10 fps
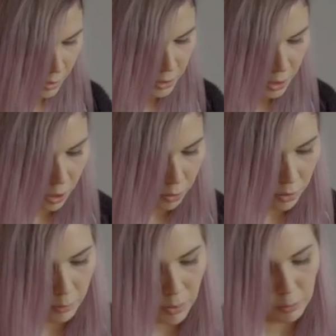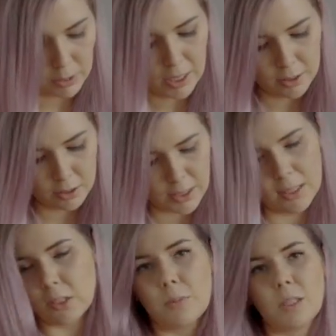So, well, what Canon
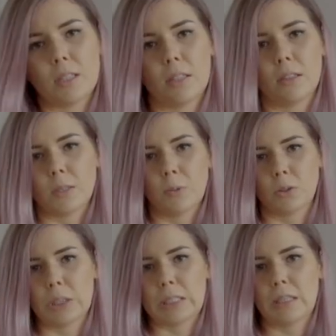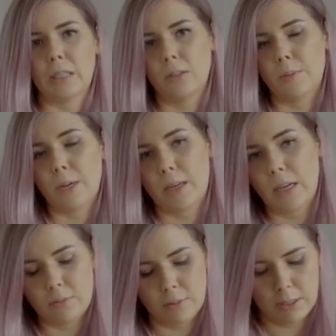tells me is that the exposure is ideal, but I
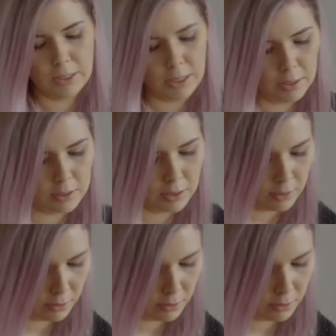can't really see, so I